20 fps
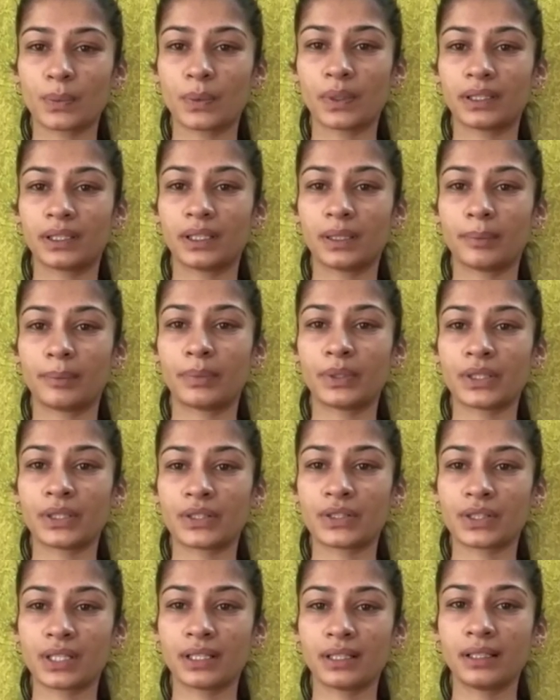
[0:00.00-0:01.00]
with the
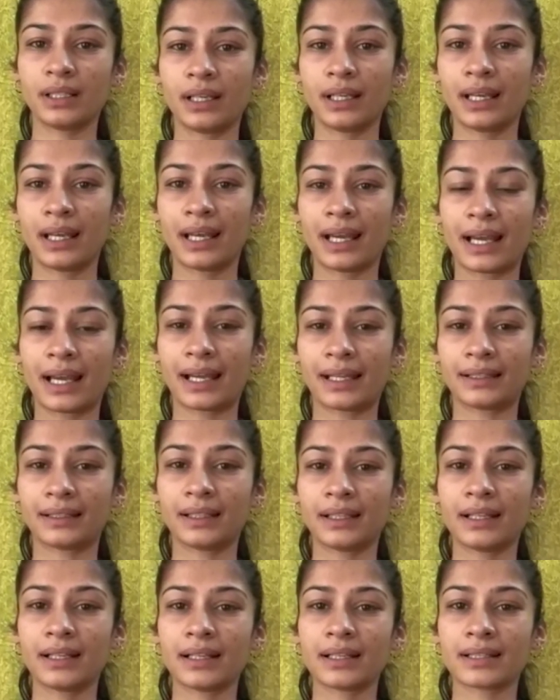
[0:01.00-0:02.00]
Bridgeton
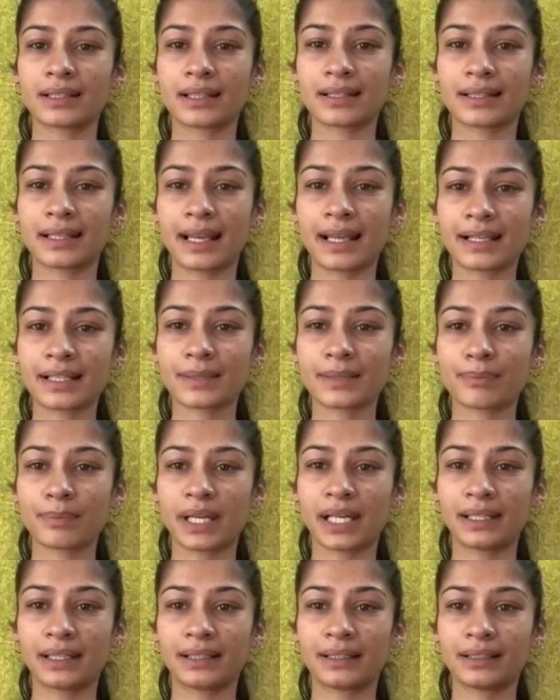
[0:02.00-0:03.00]
and Sussex
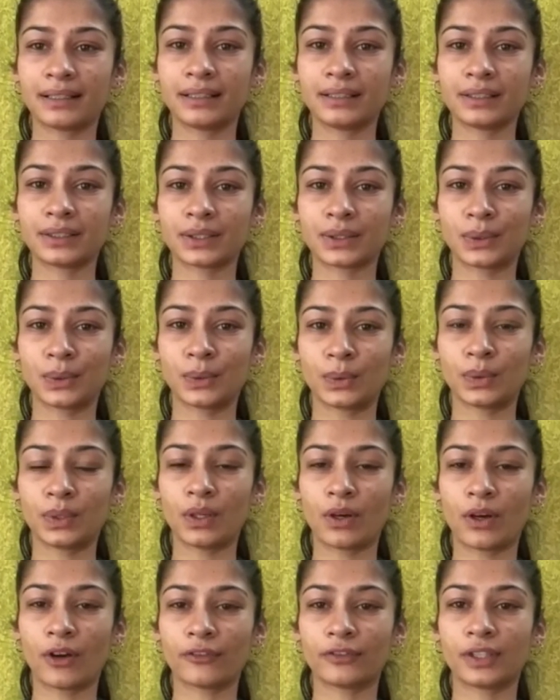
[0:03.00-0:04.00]
Medical
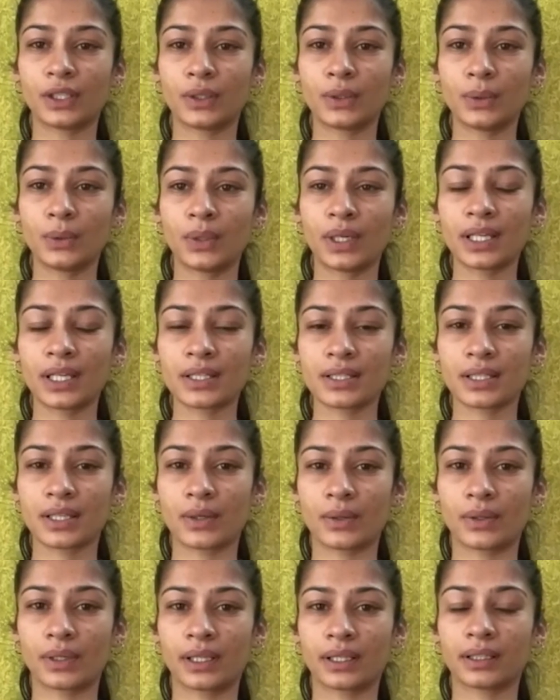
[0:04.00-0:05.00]
School of the UK
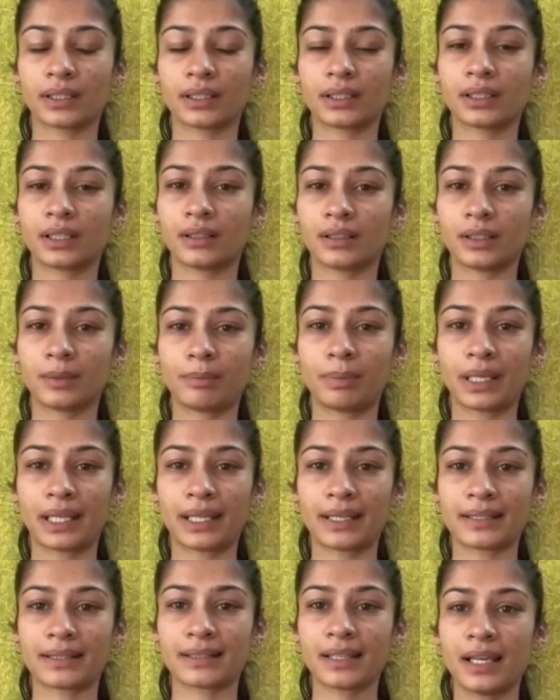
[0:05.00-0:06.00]
securing third
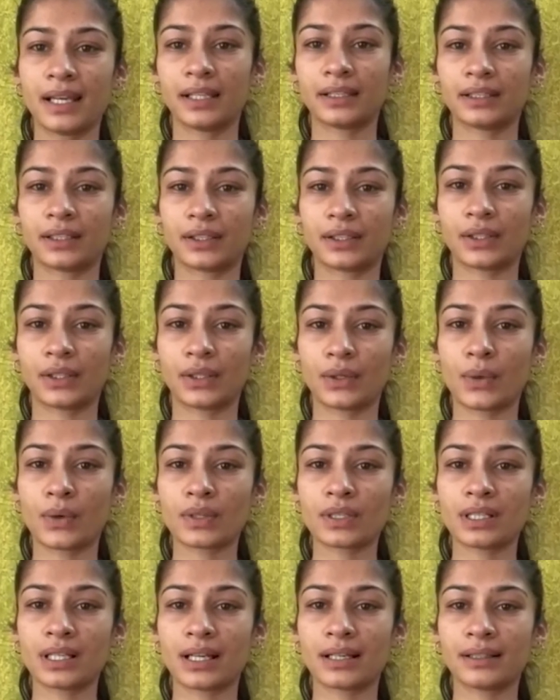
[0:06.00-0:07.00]
place. The
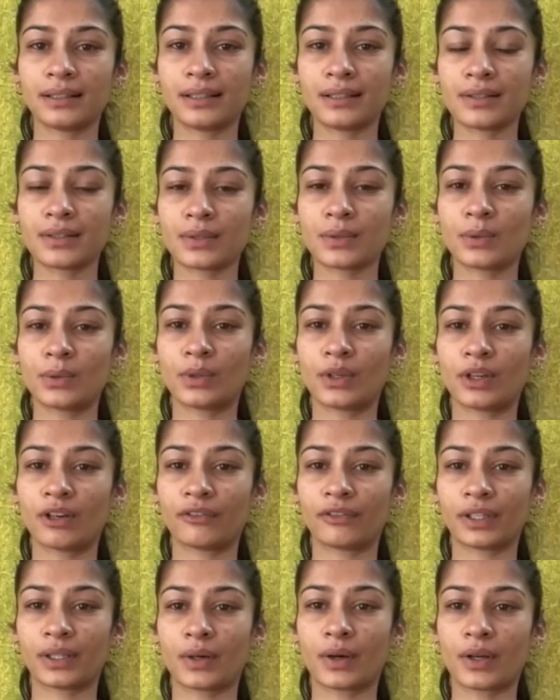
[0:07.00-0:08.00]
Rouen London School
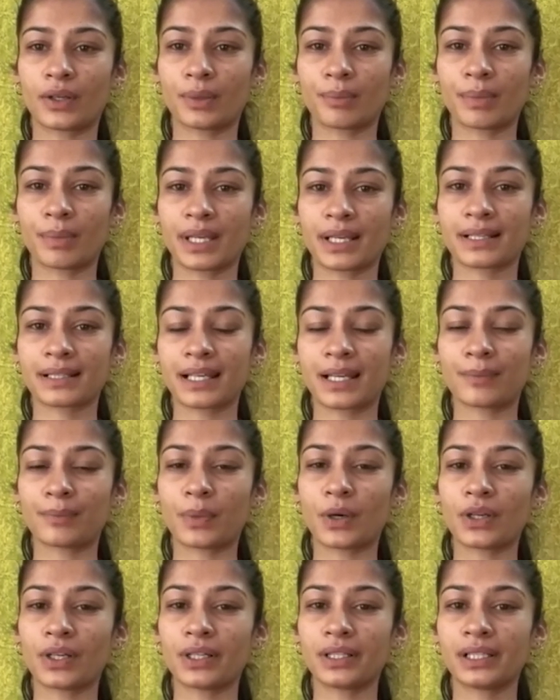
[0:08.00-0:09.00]
of Economics
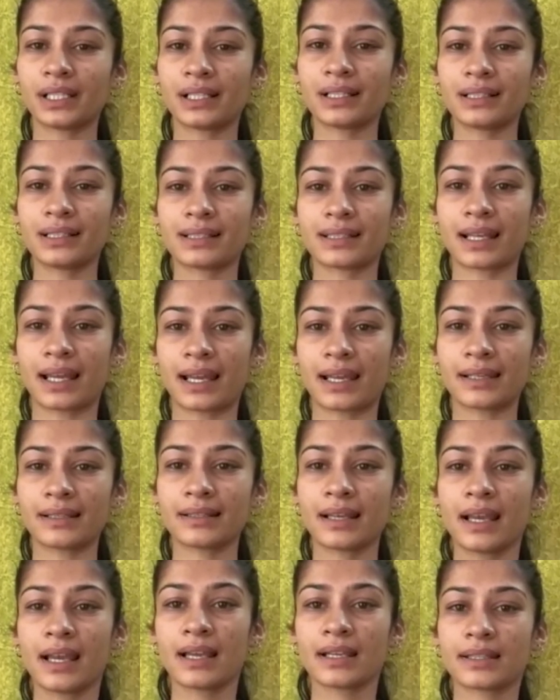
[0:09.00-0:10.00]
and Political
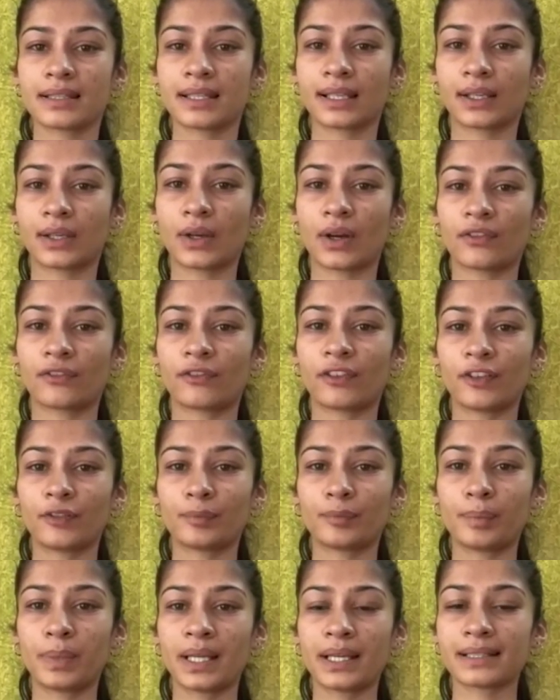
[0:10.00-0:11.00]
Science secured
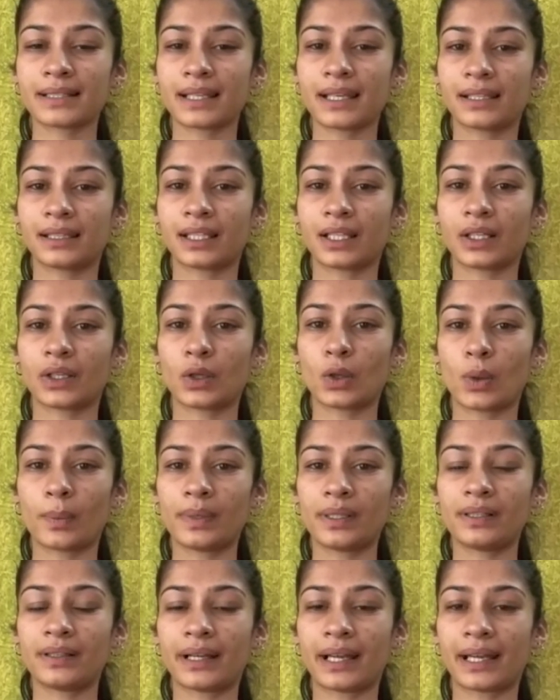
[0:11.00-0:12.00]
fifth place in the
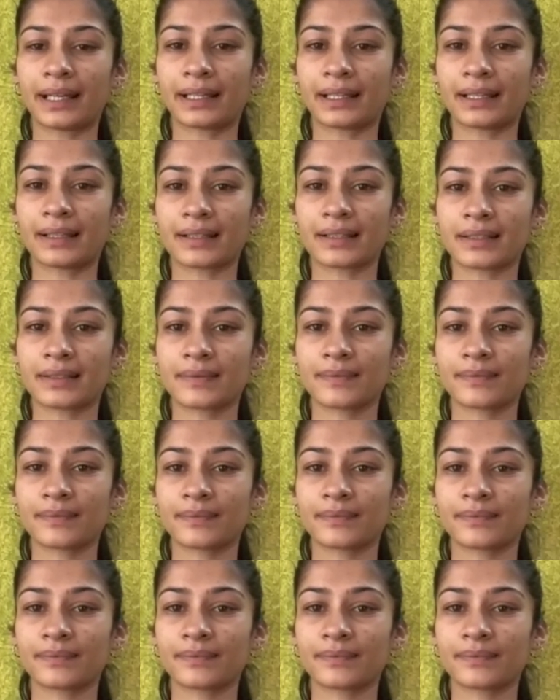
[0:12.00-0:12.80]
global rankings.